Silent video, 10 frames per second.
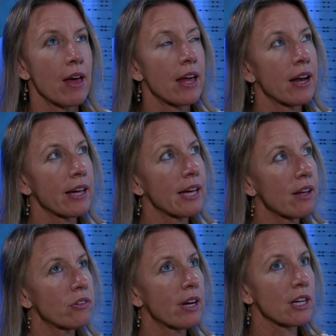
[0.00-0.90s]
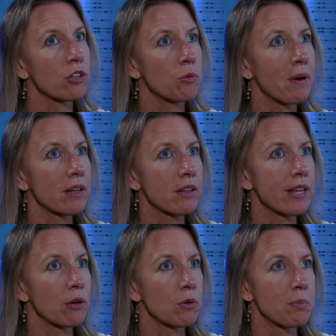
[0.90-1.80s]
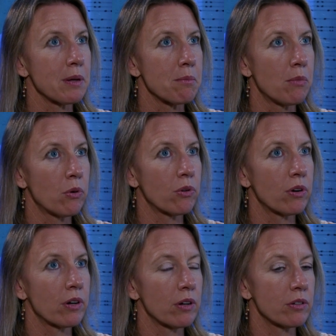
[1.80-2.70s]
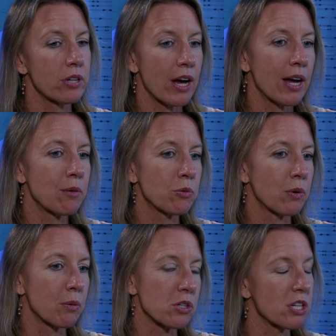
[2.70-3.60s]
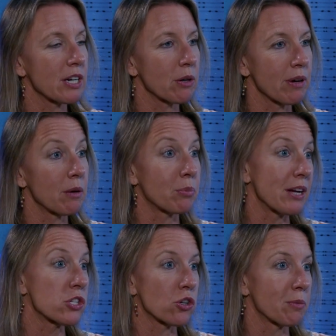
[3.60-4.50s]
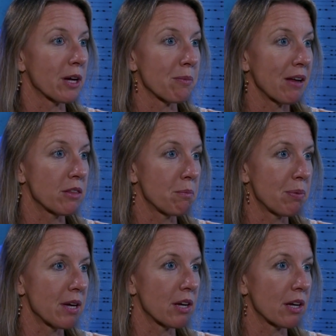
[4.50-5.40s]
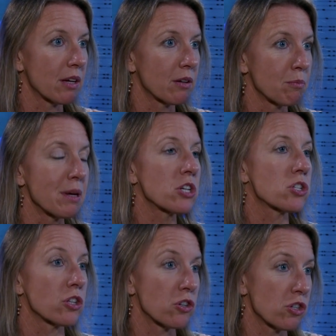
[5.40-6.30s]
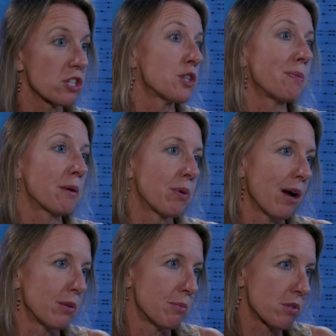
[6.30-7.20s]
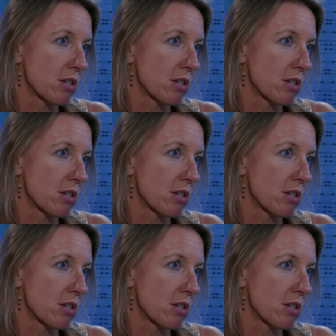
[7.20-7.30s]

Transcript: And I guess I expected there would be more times where we're sitting around brainstorming about the big solutions to big problems.